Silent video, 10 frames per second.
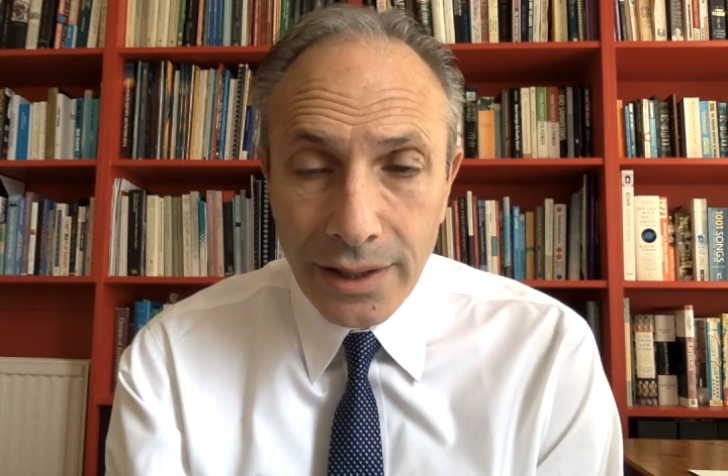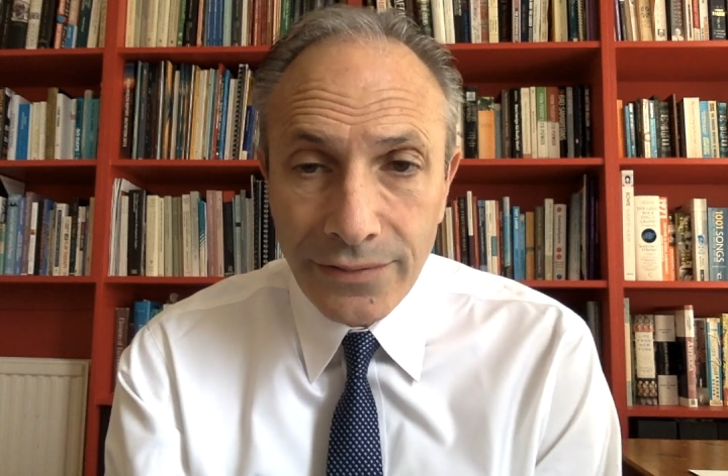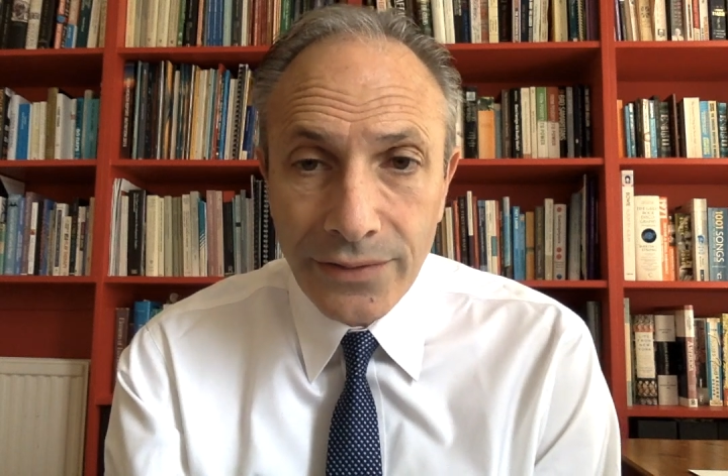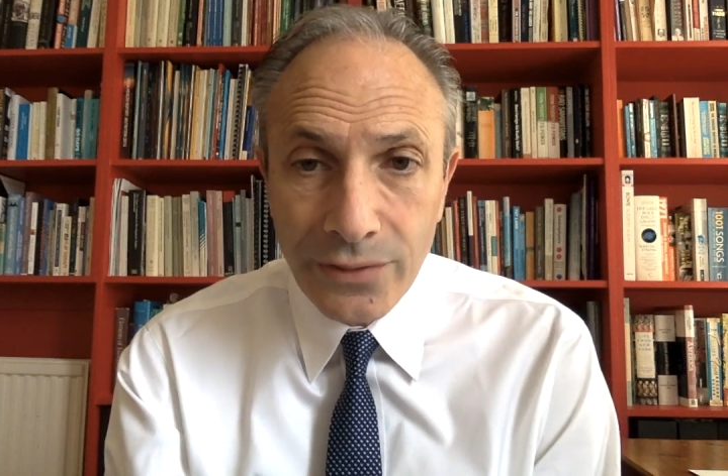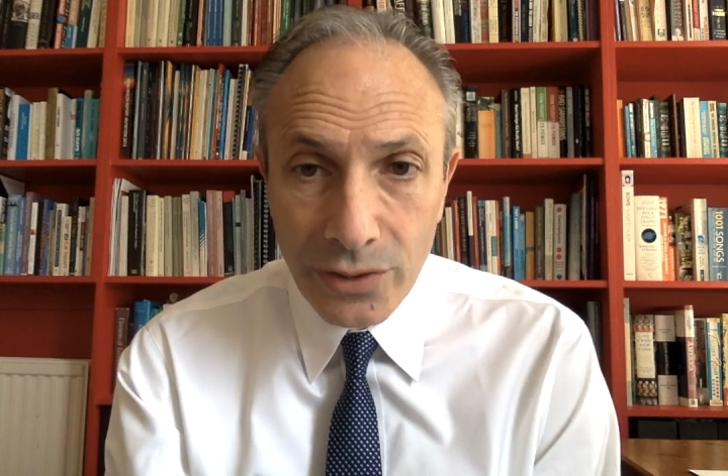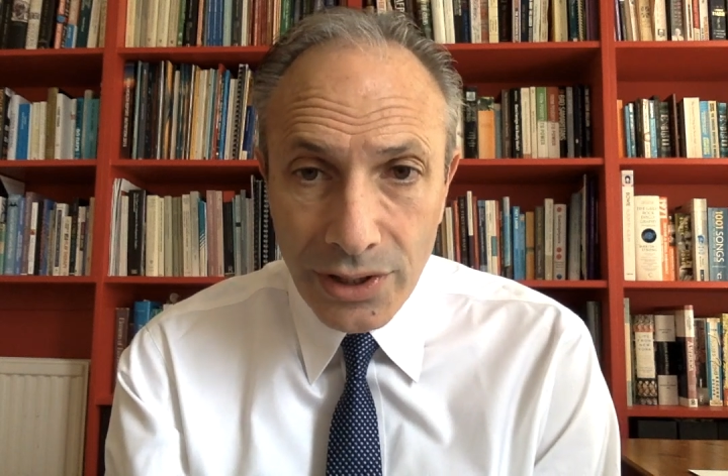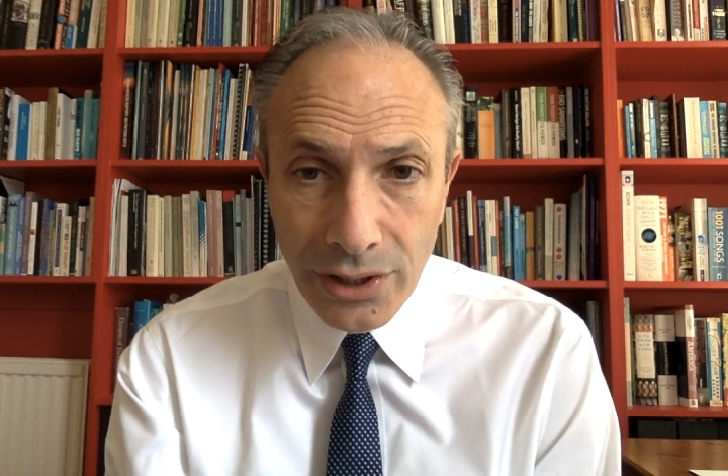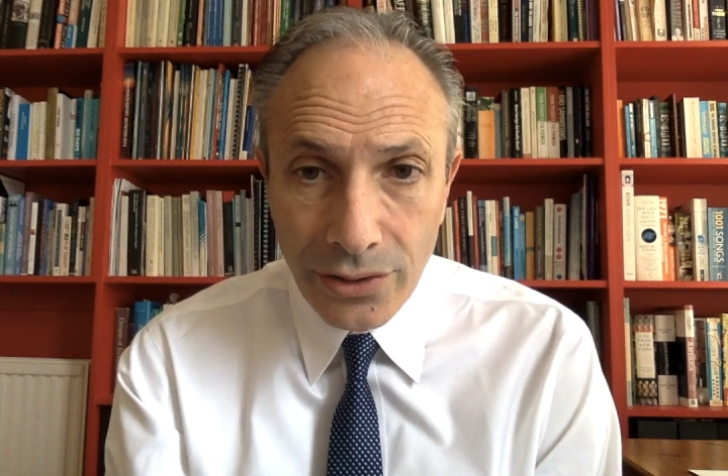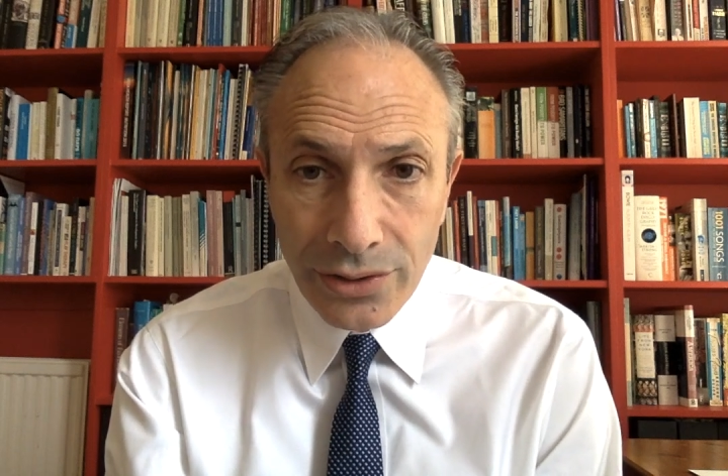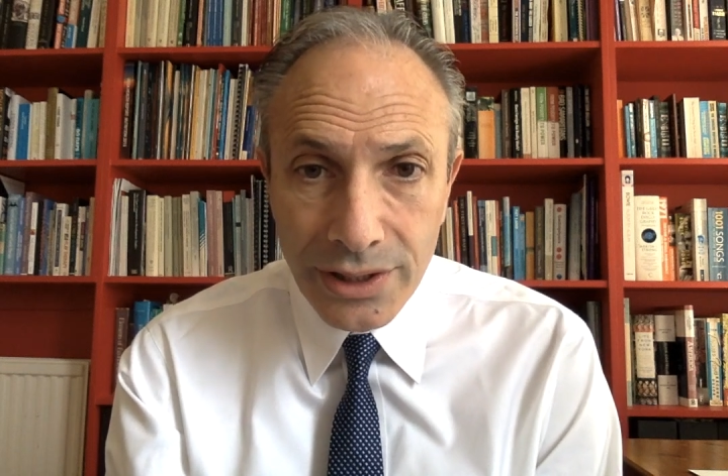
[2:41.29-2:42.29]
for food
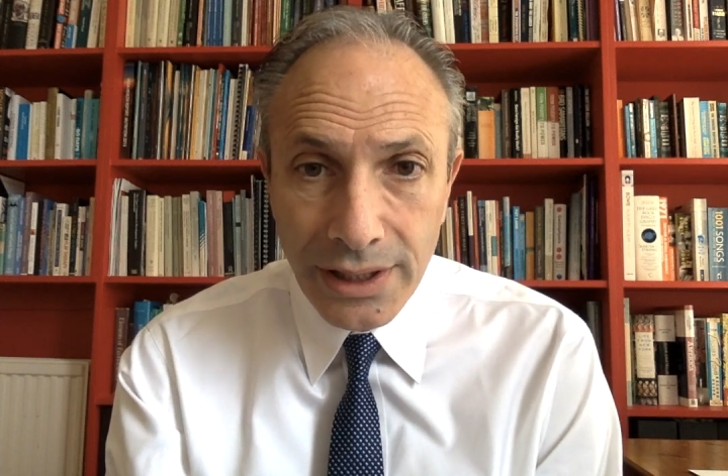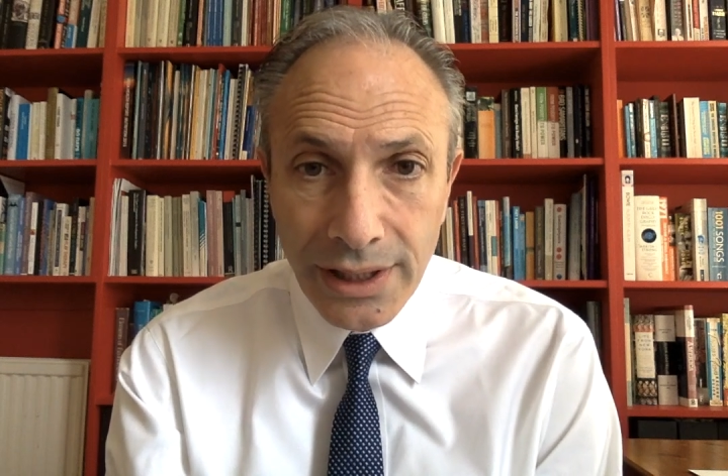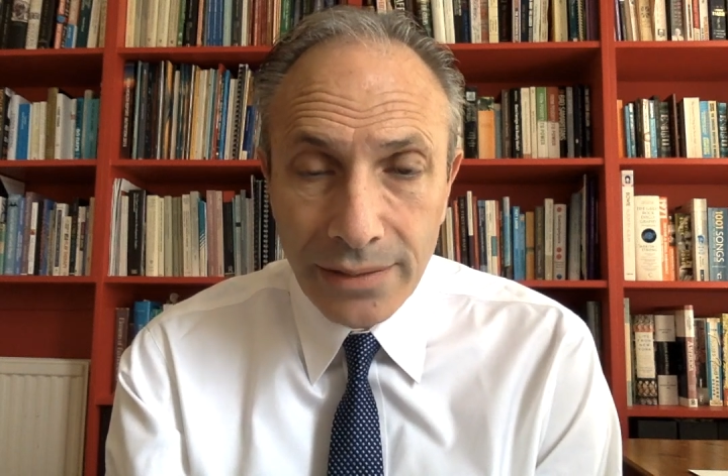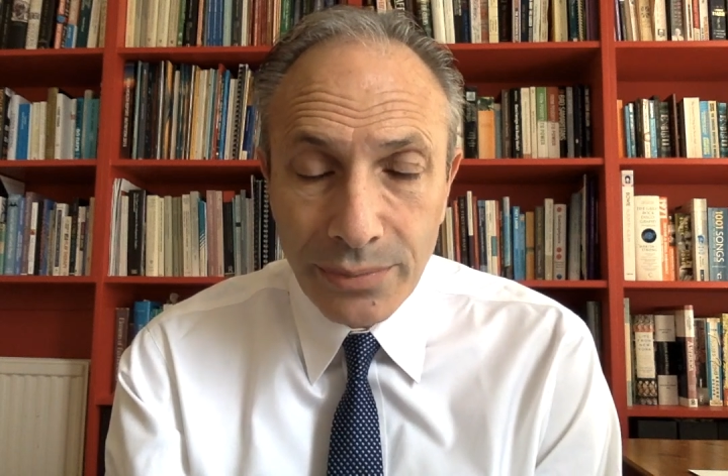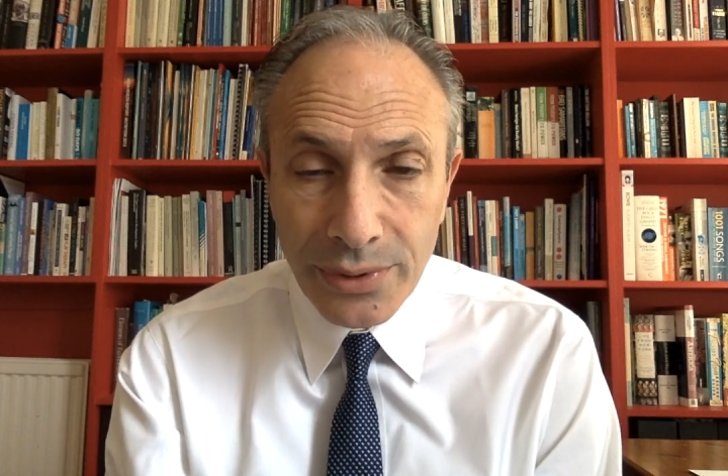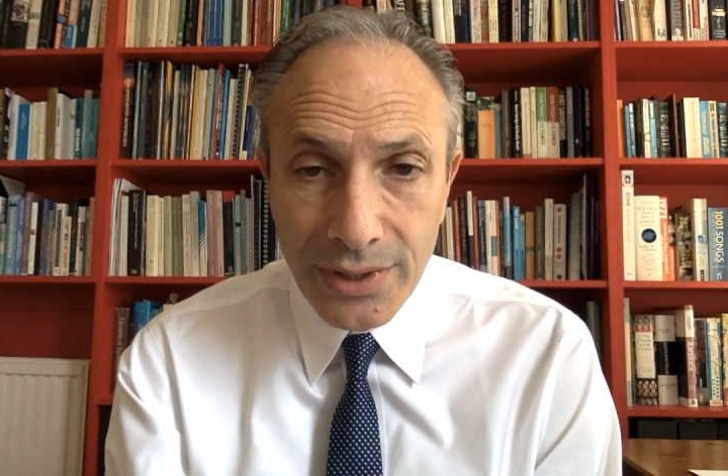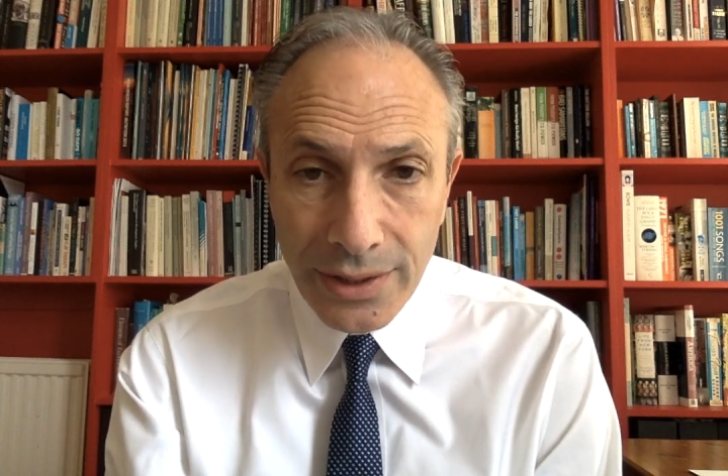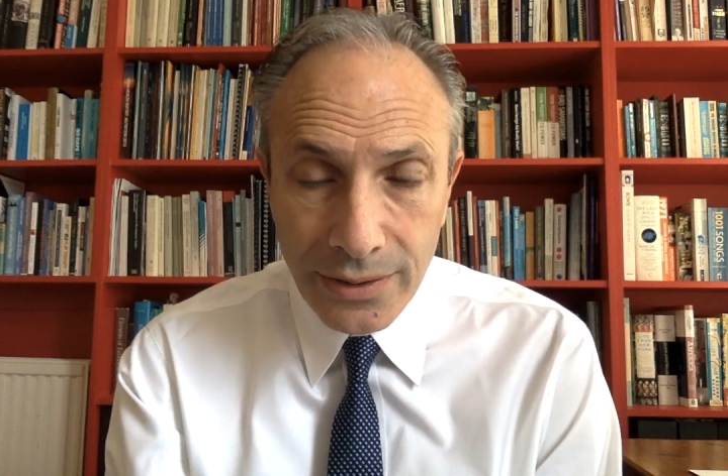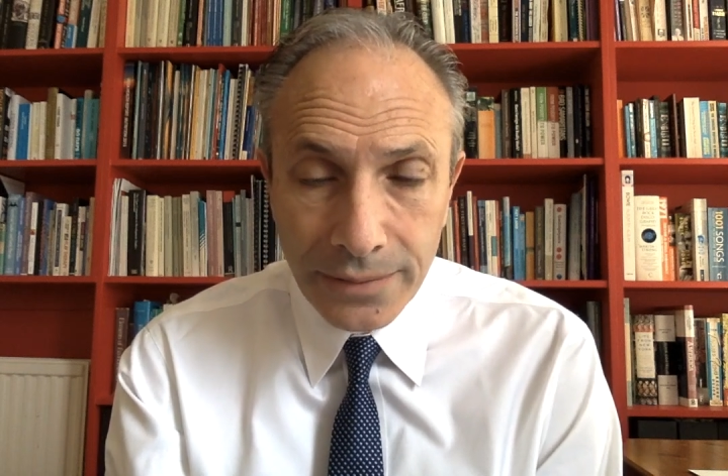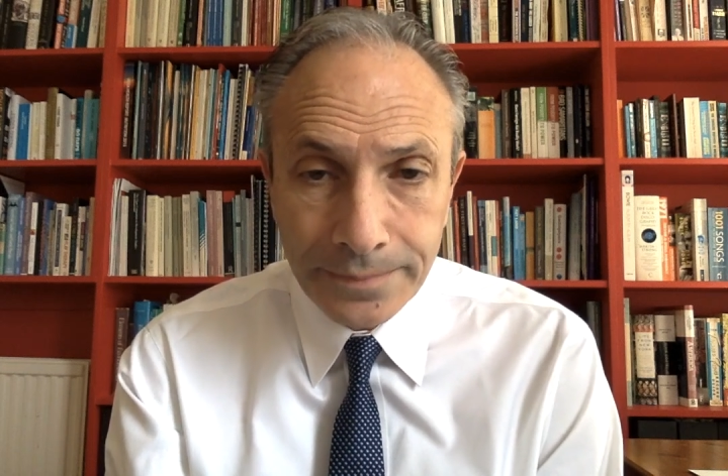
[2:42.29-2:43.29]
security in
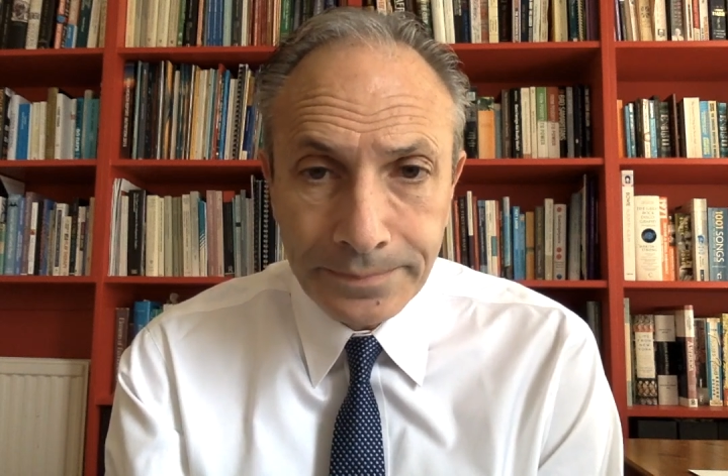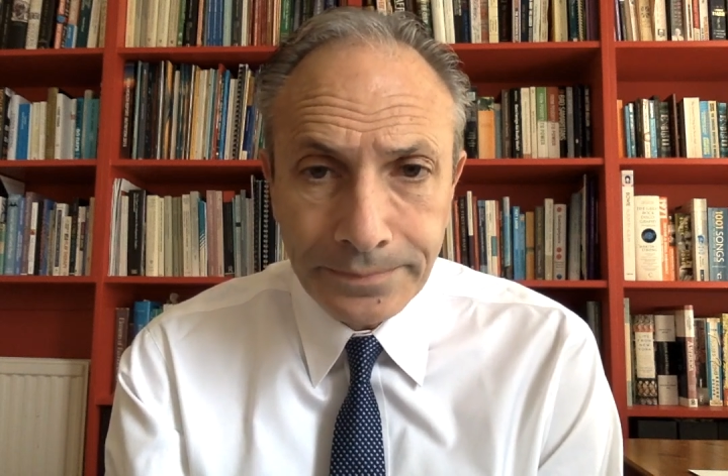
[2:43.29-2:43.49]
Brazil,